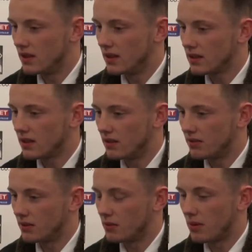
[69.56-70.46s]
Yeah,
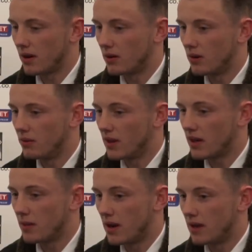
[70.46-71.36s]
I think we played quite,
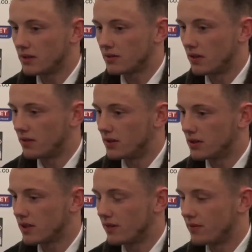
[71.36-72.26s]
they come at us for the
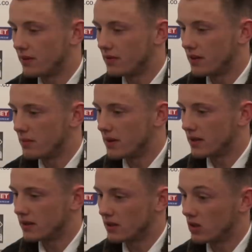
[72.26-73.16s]
first 10, 15
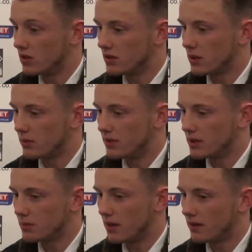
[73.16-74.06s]
minutes and got on top
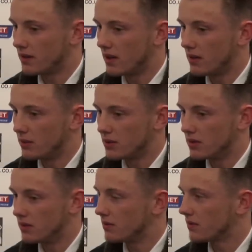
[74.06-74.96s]
of us, but after that we
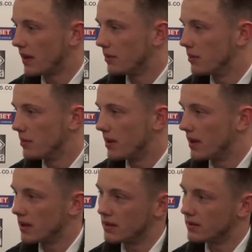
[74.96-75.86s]
sort of kept them at
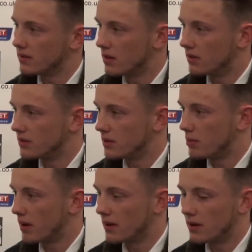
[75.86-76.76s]
bay and
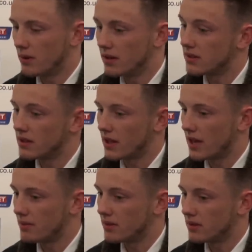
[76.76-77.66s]
obviously played our way into the
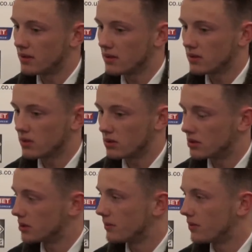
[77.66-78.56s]
game and
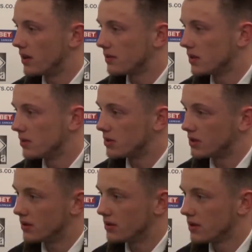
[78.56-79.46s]
scored just before half time,
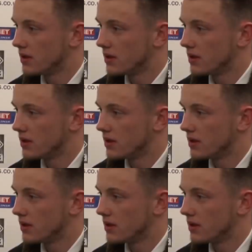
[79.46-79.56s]
so